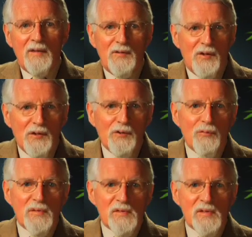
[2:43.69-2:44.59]
did you
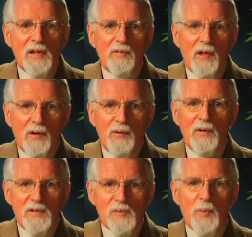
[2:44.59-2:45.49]
receive the
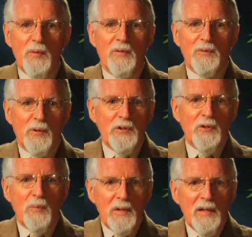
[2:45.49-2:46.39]
Holy Spirit when
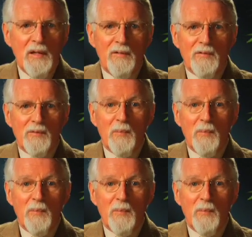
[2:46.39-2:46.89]
you believed?